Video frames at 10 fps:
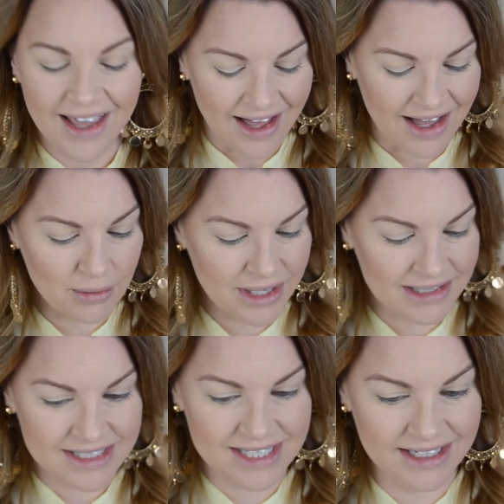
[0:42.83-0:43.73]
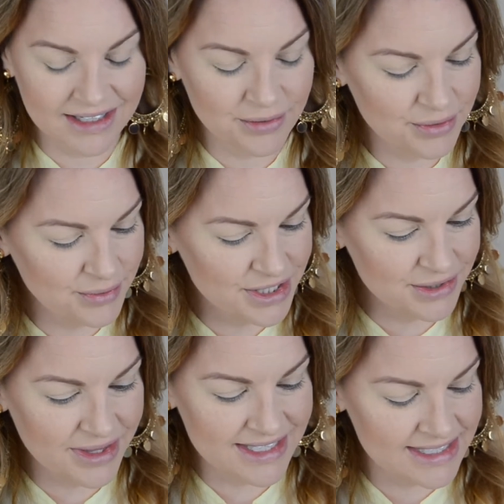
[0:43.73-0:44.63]
how else would we
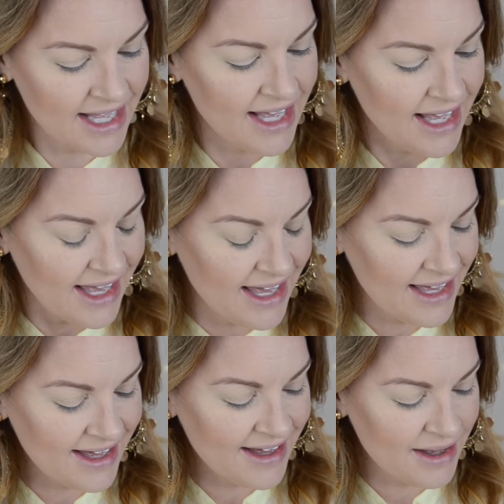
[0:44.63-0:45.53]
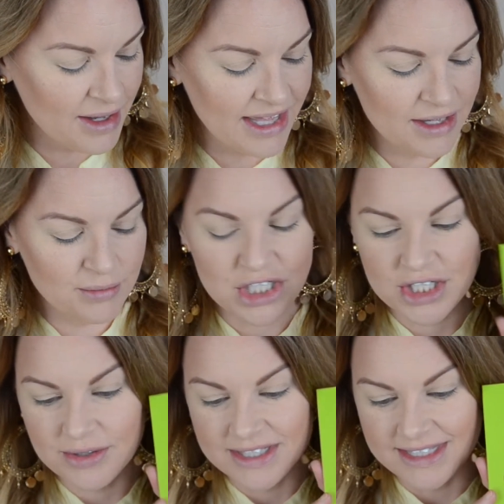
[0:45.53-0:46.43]
do this? And we
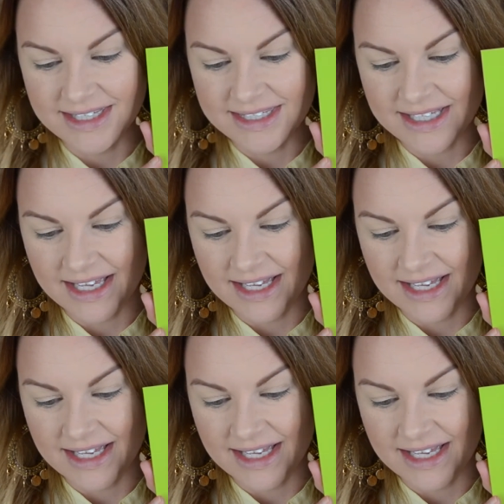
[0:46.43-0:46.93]
chose this